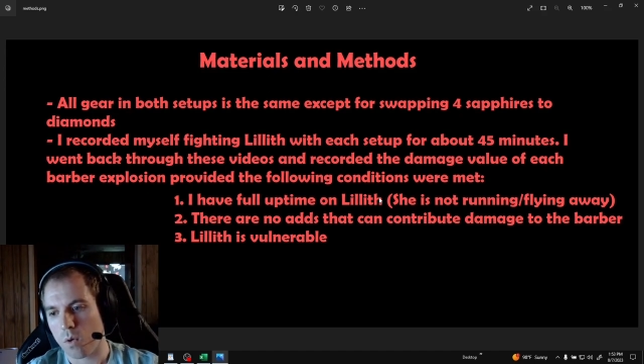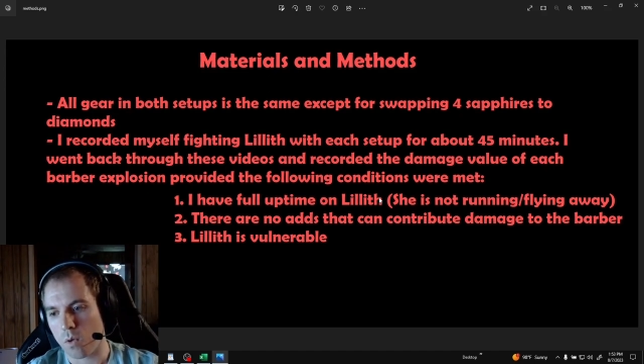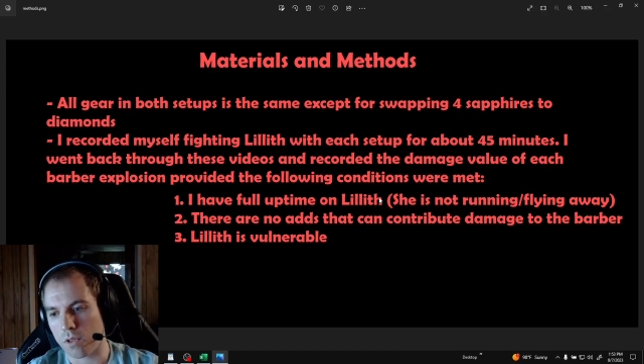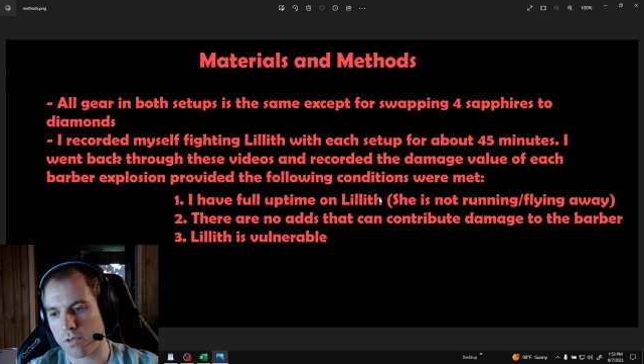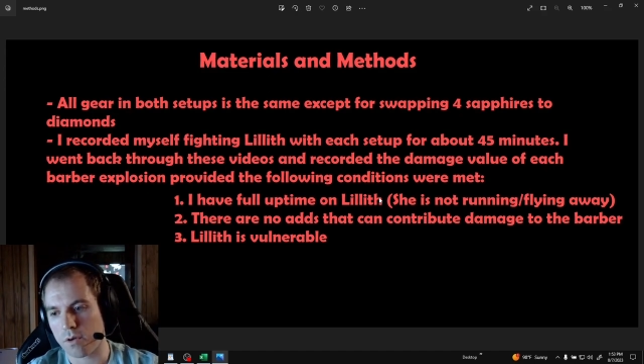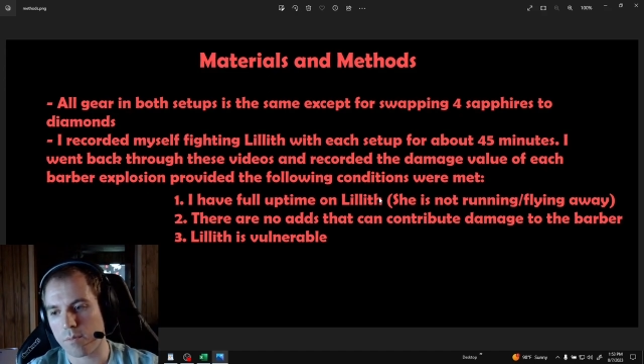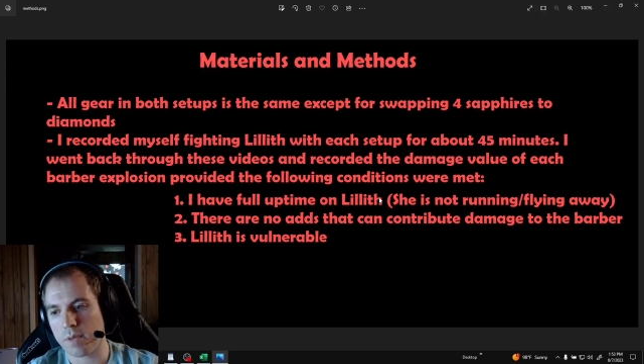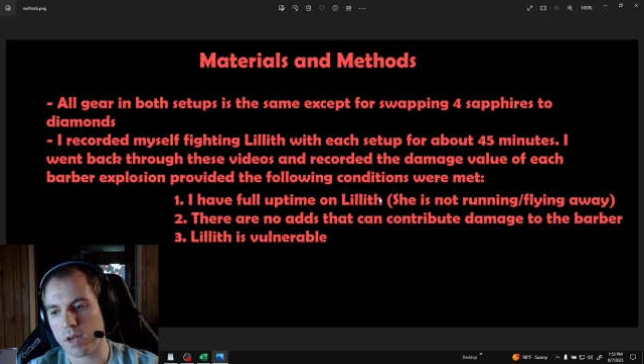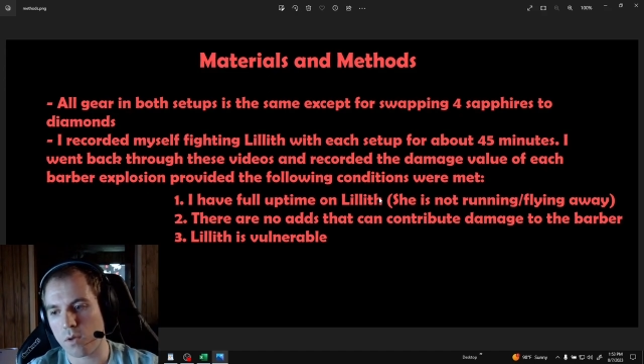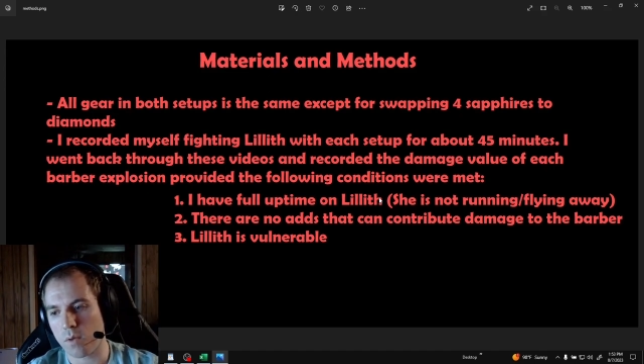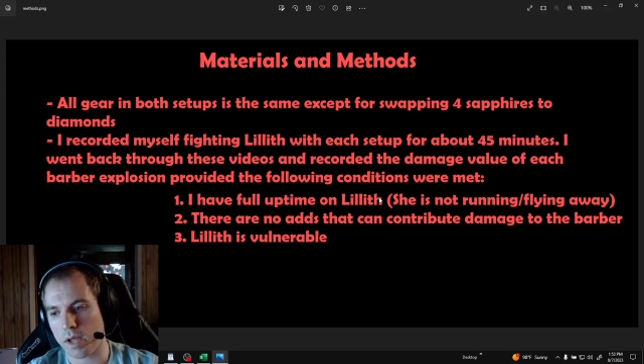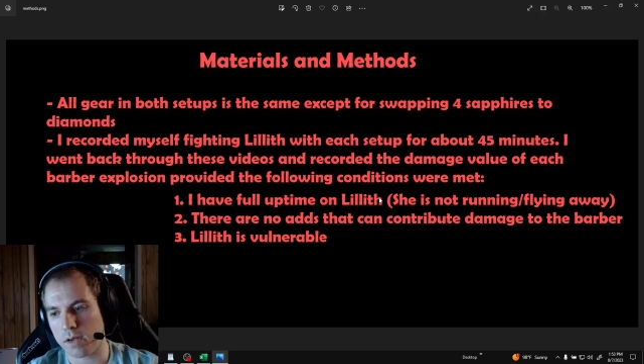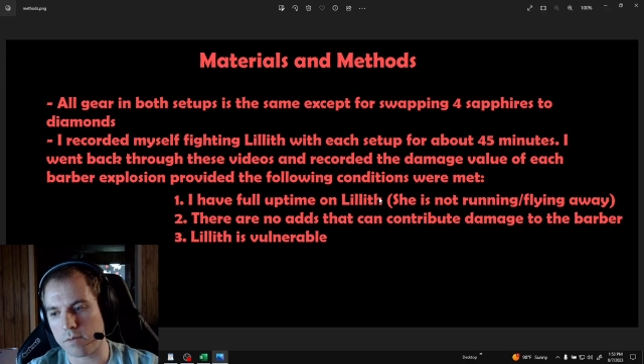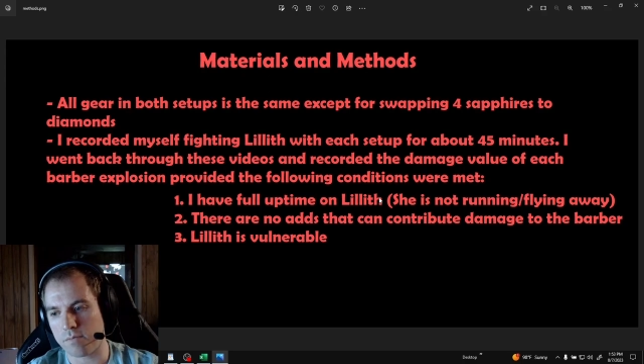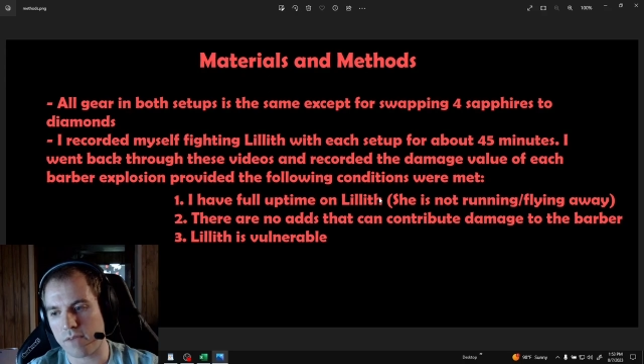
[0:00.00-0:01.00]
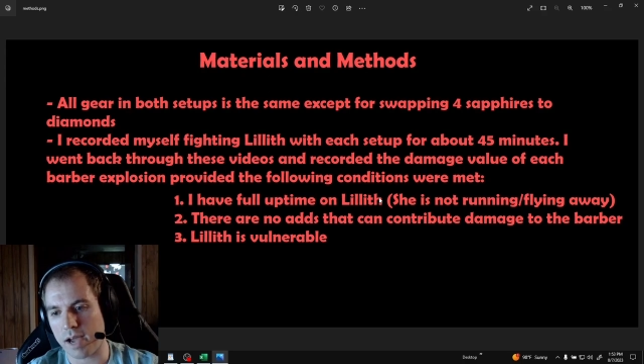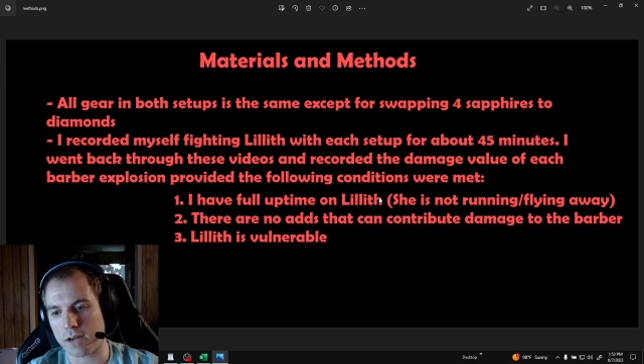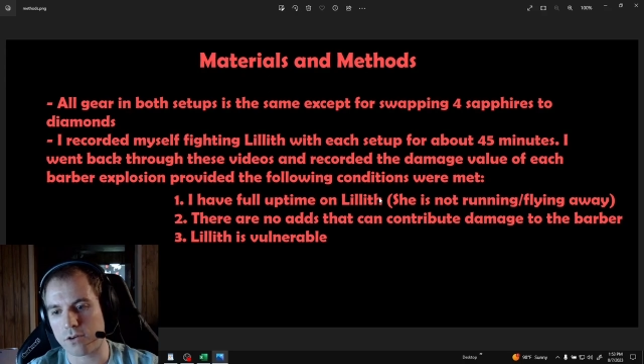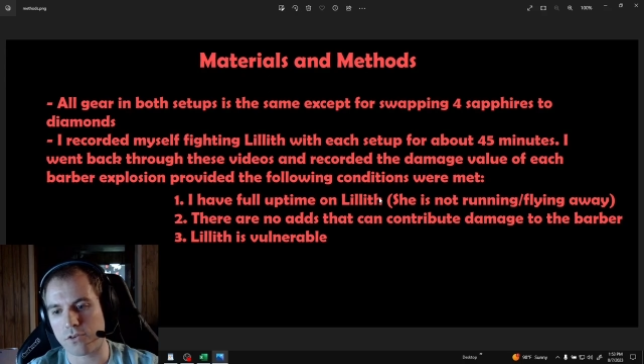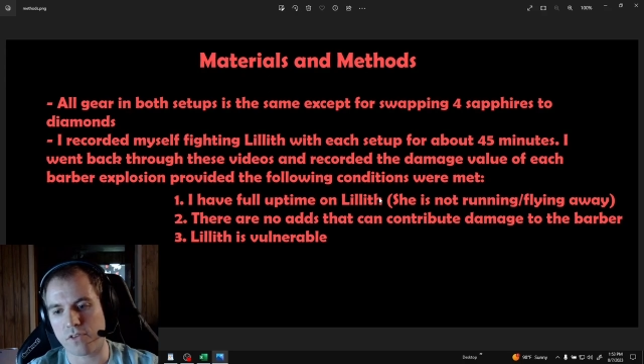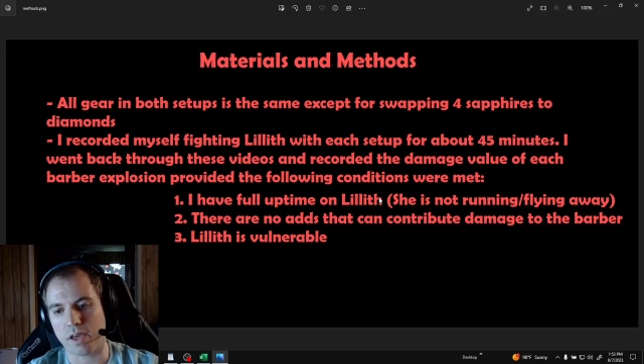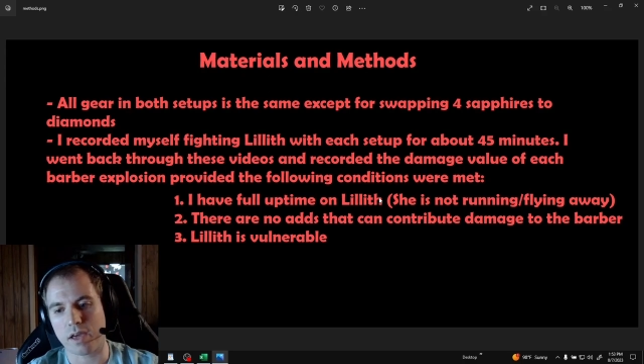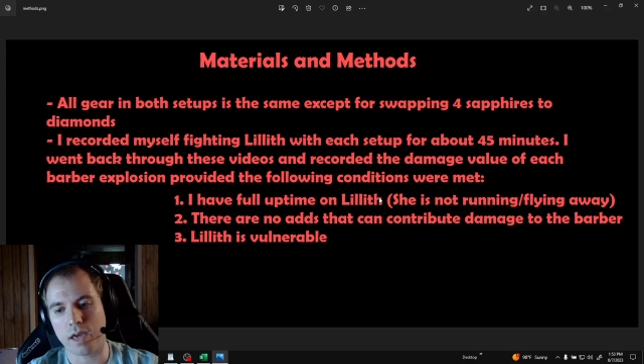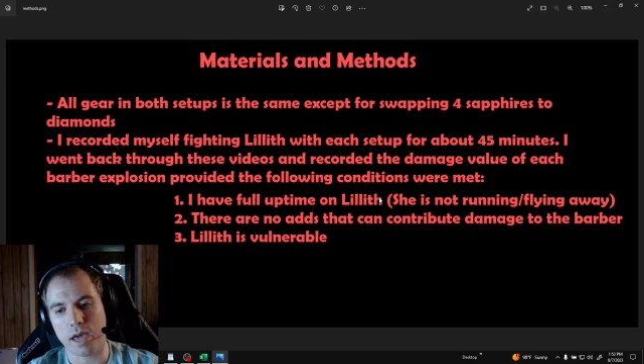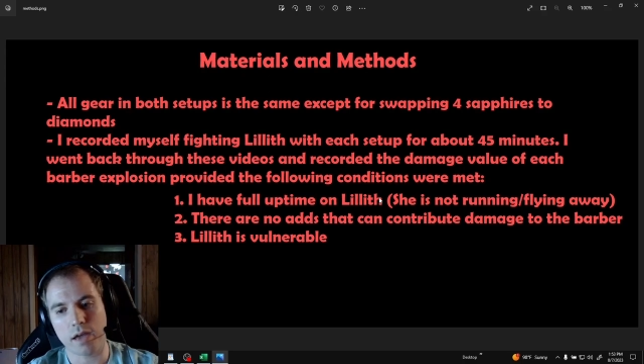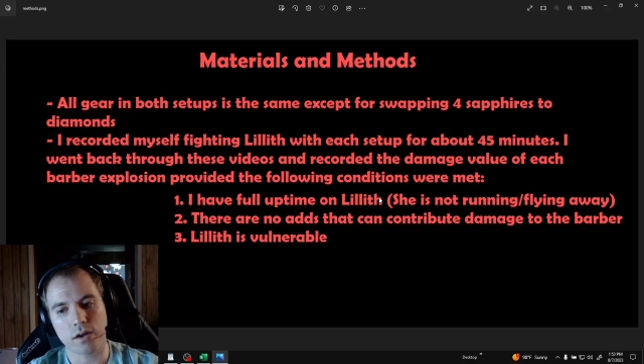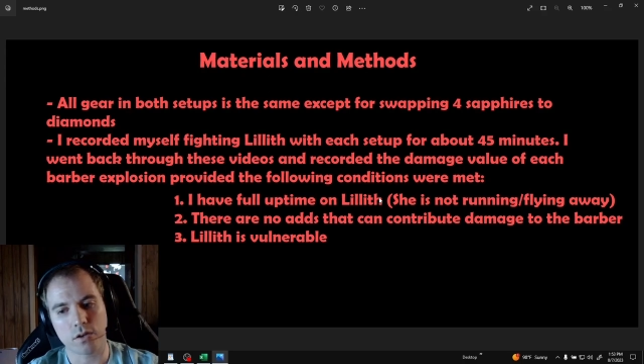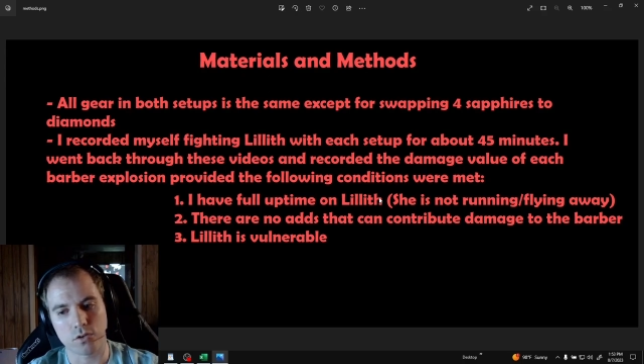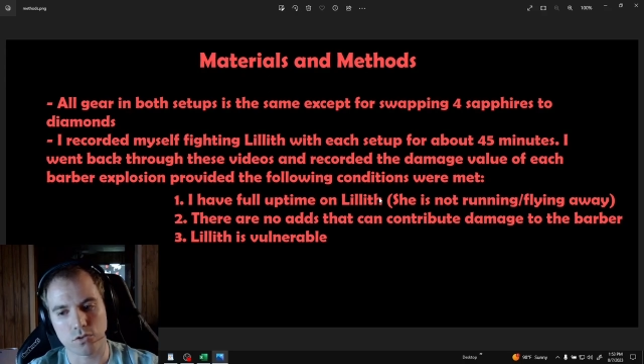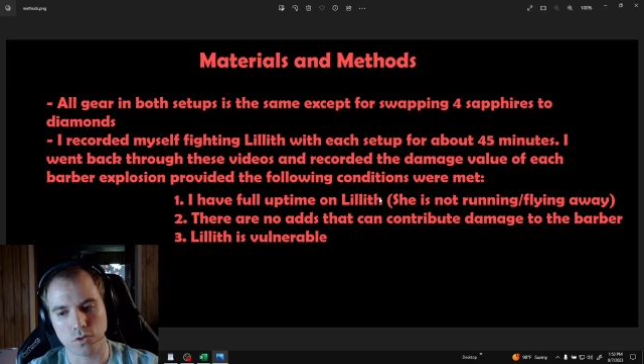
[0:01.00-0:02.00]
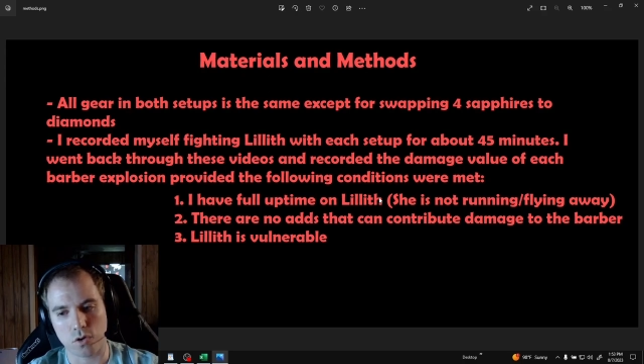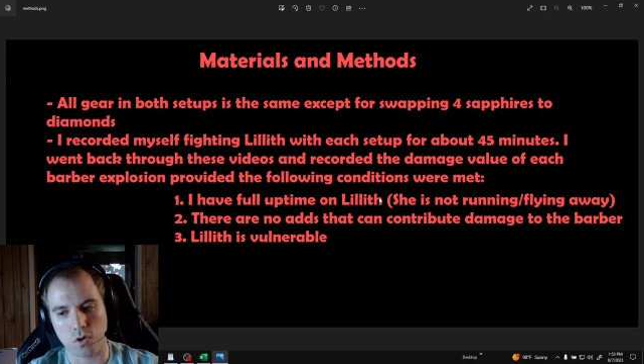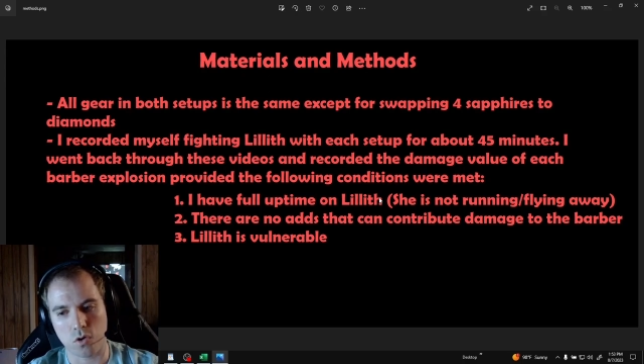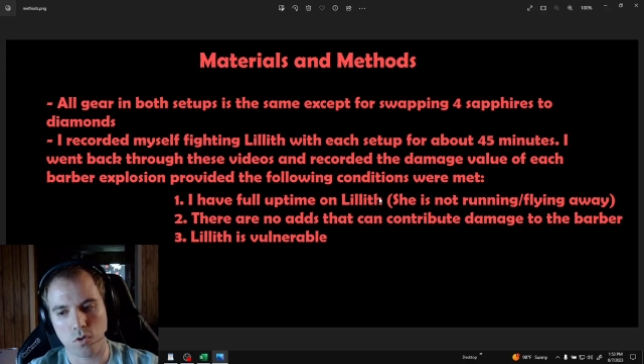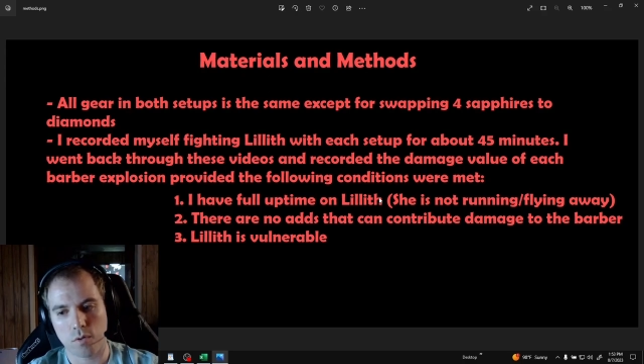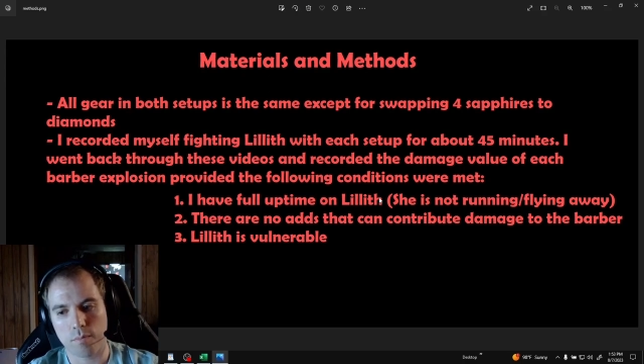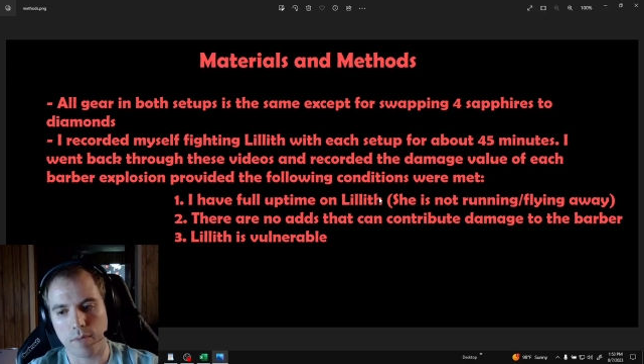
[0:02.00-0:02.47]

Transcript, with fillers: While there are many random factors I can't control,